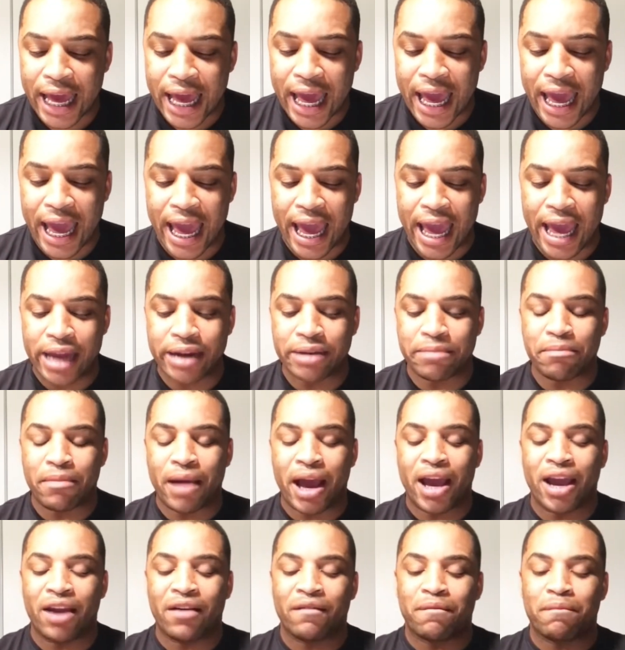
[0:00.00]
And
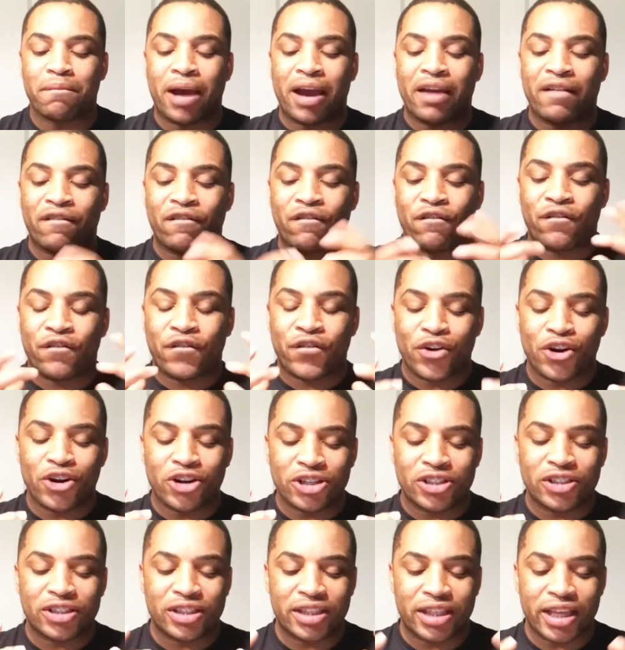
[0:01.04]
my
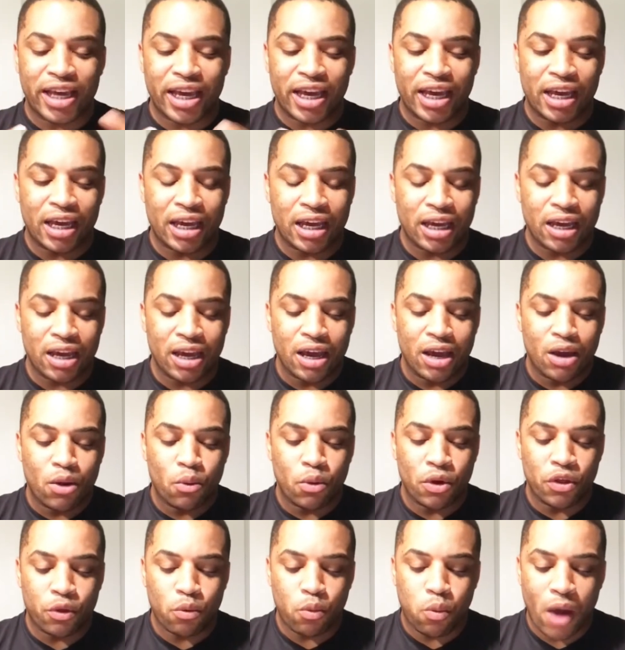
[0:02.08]
first thing with
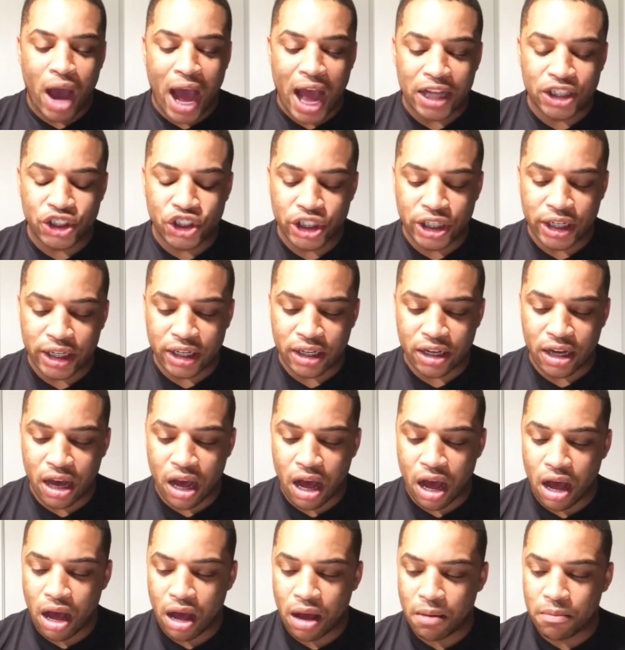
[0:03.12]
watching
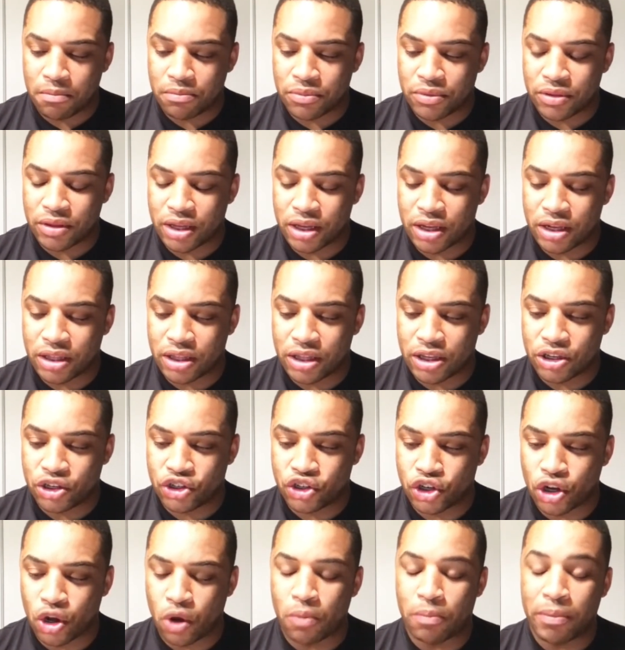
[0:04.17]
the
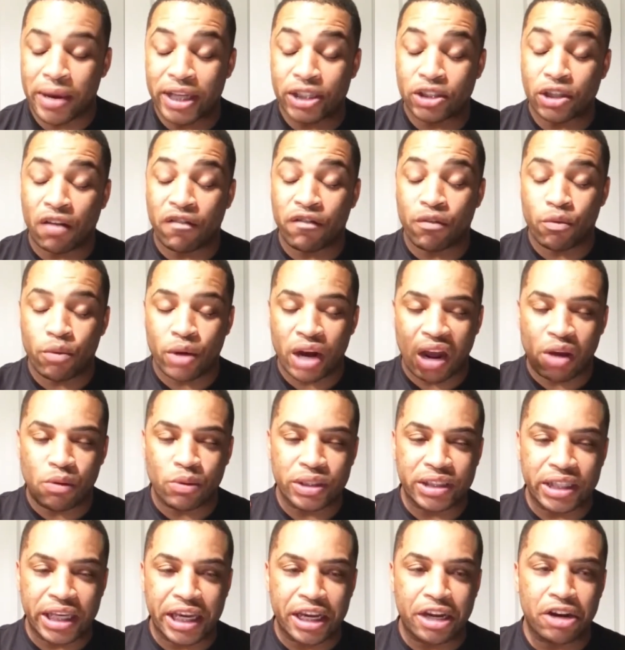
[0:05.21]
show, based off of what I was
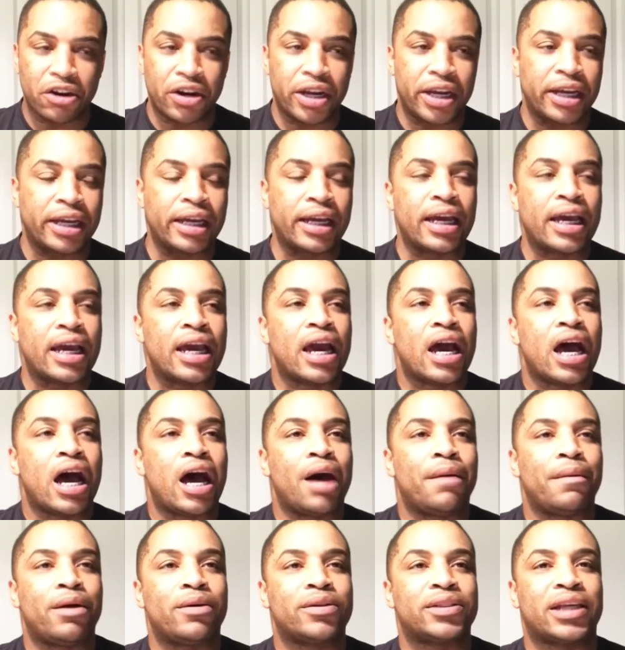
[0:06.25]
hearing, I
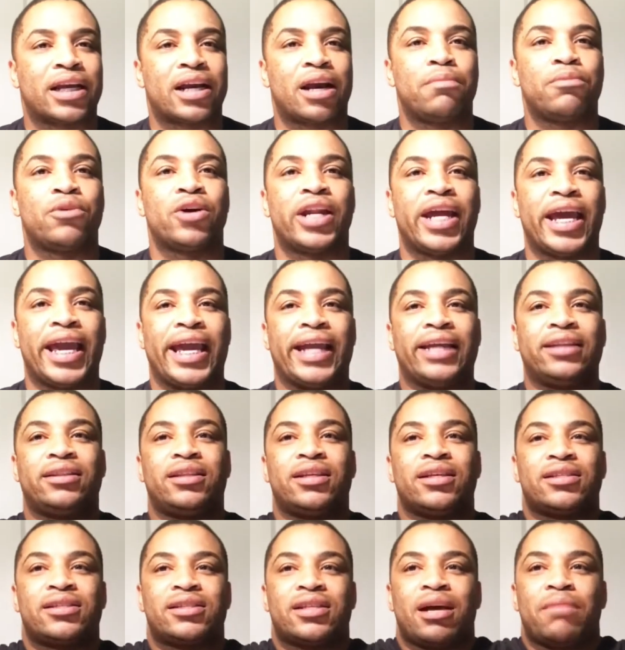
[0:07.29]
was like, I'm gonna hate
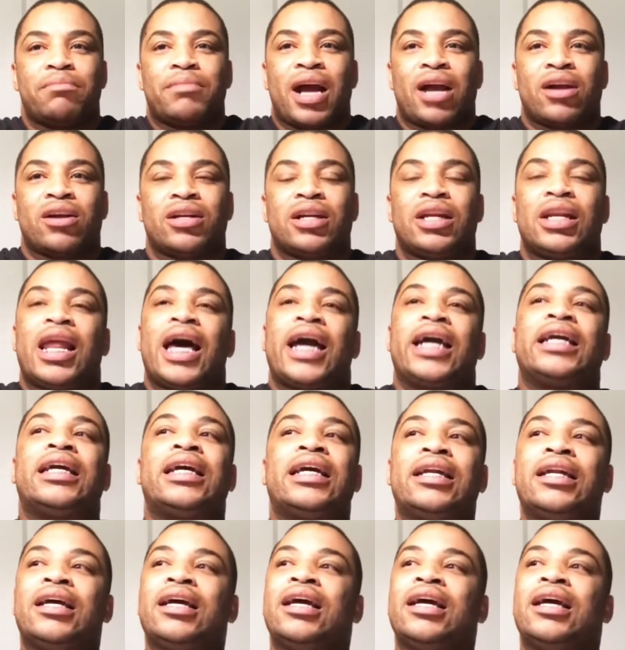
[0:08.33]
this. I'm not gonna like it.